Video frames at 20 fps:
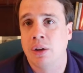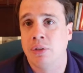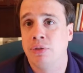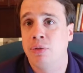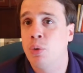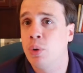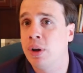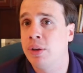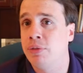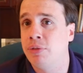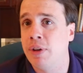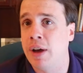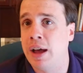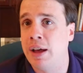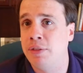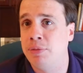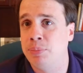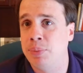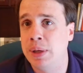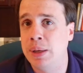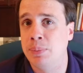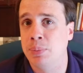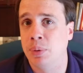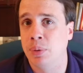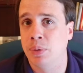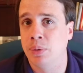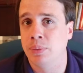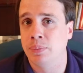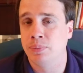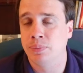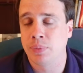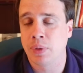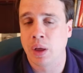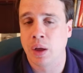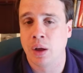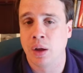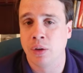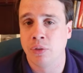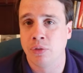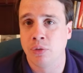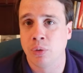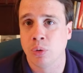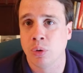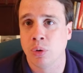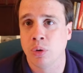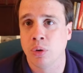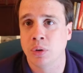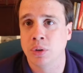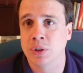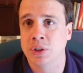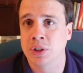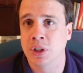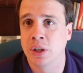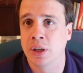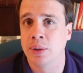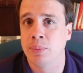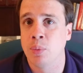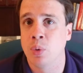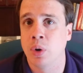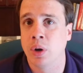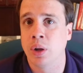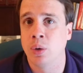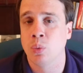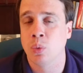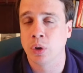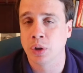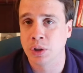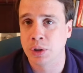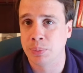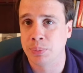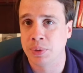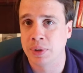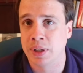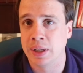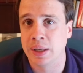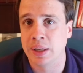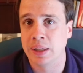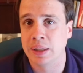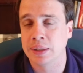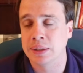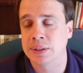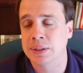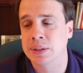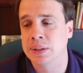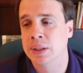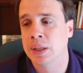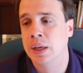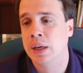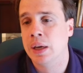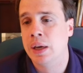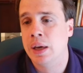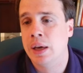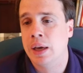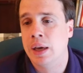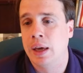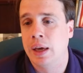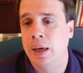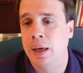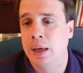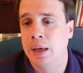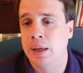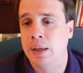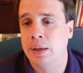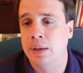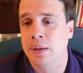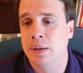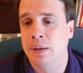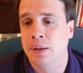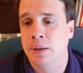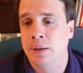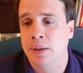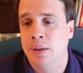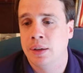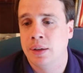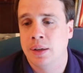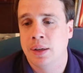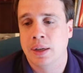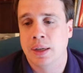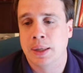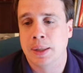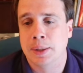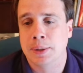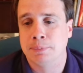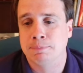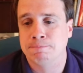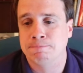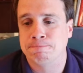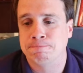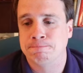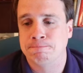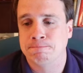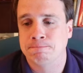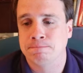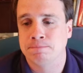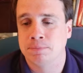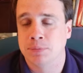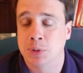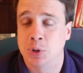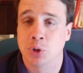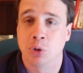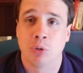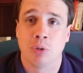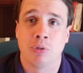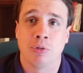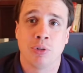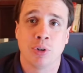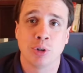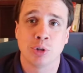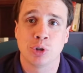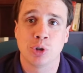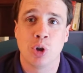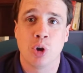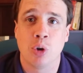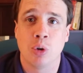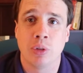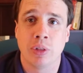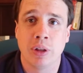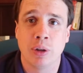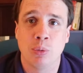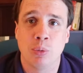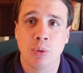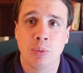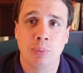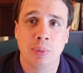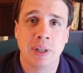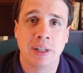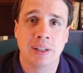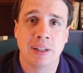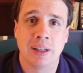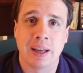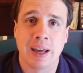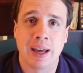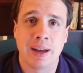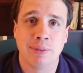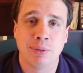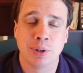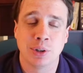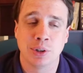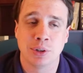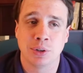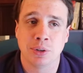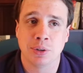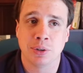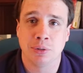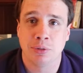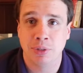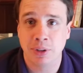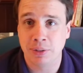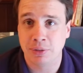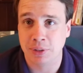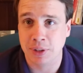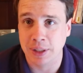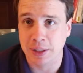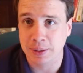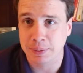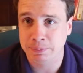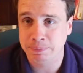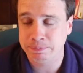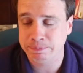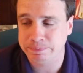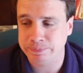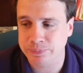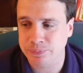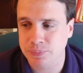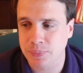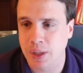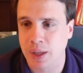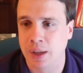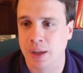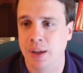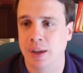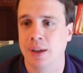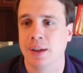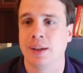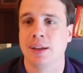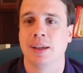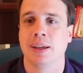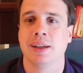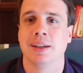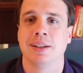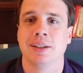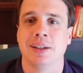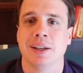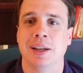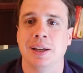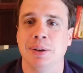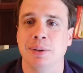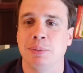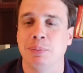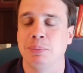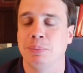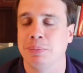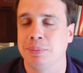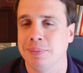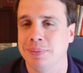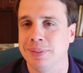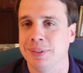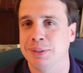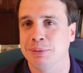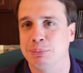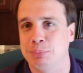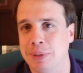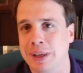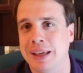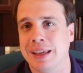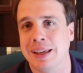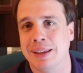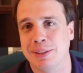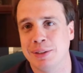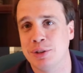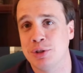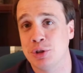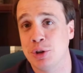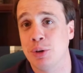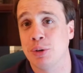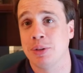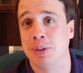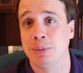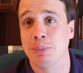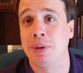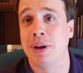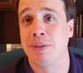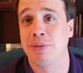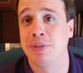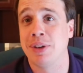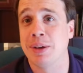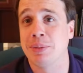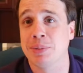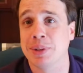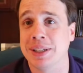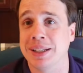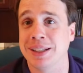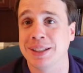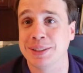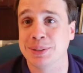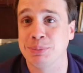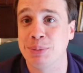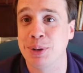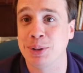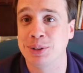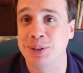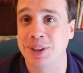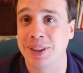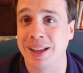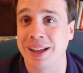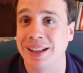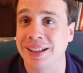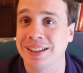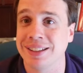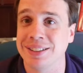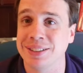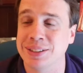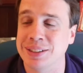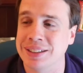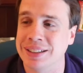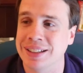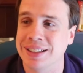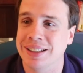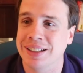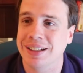45 people for Sunday morning worship attendance. And so the first goal then would be to average 50, and making the joke that my family does most of that because,